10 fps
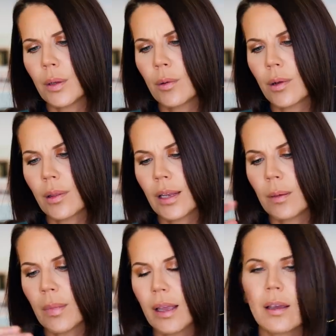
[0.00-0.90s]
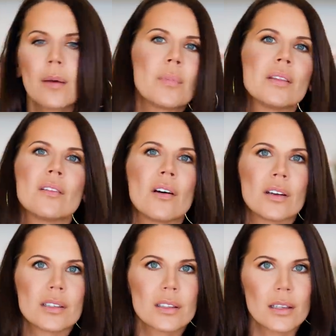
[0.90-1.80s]
new clean makeup, but
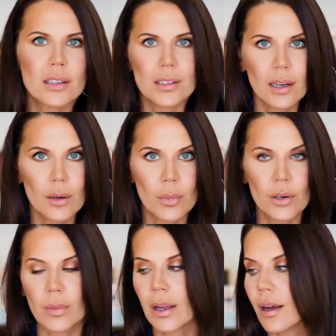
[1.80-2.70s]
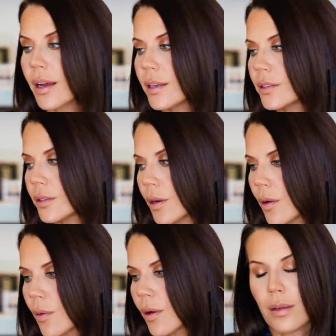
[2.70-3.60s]
honestly, these kind of burnt my eyes.
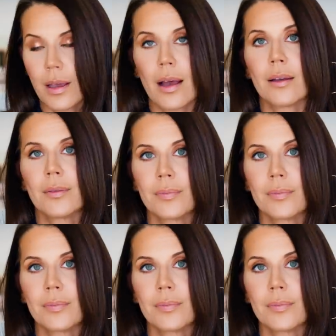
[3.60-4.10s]
So, yeah.